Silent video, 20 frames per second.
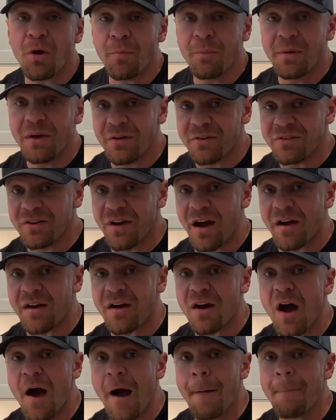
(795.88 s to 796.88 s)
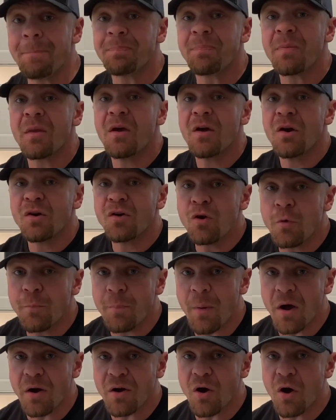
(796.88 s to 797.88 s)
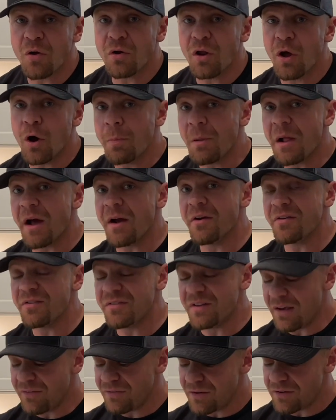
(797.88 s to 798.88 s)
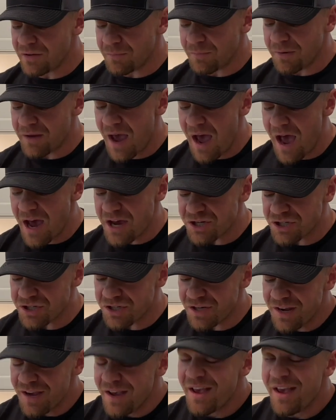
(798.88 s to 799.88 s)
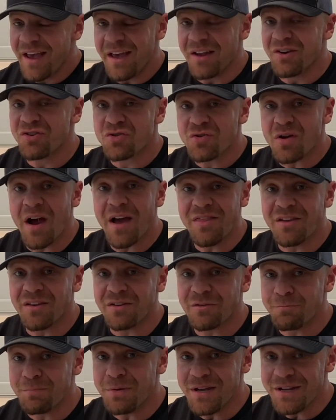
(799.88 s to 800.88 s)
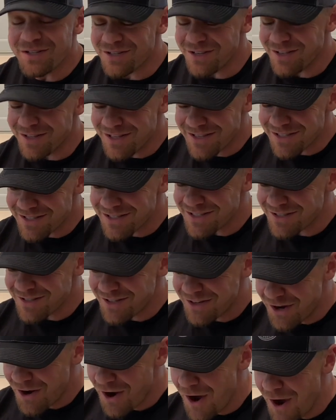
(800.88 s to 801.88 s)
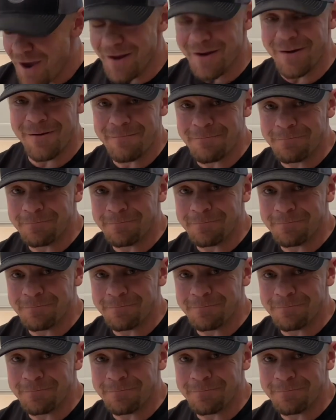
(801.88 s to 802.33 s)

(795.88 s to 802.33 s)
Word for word: Meals dot com. Coupon code LOWBLINDER saves you some cash. And try this pizza. This is good.